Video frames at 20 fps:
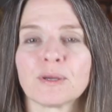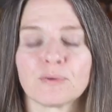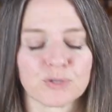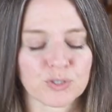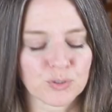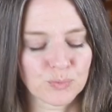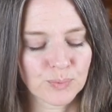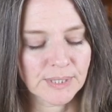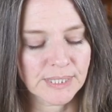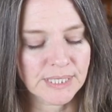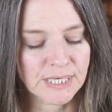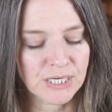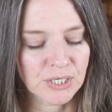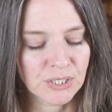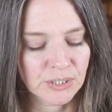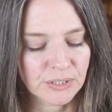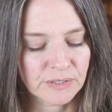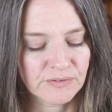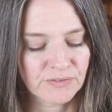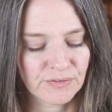It was really
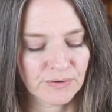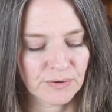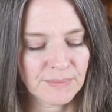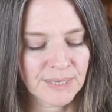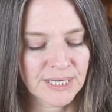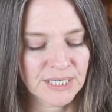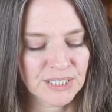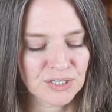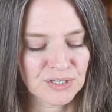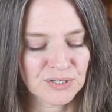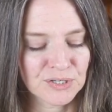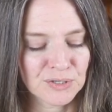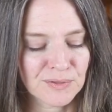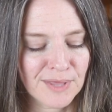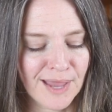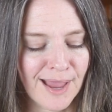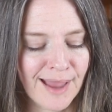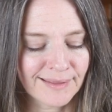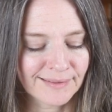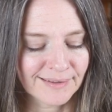good for me to do
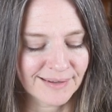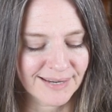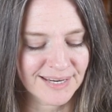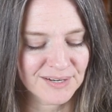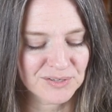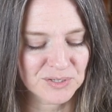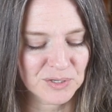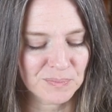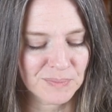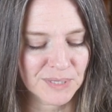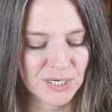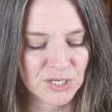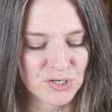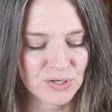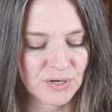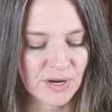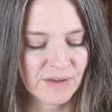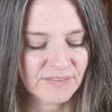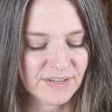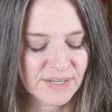that. Look, here's a
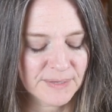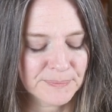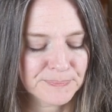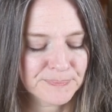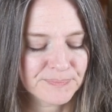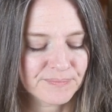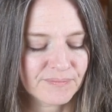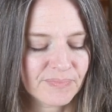picture of it.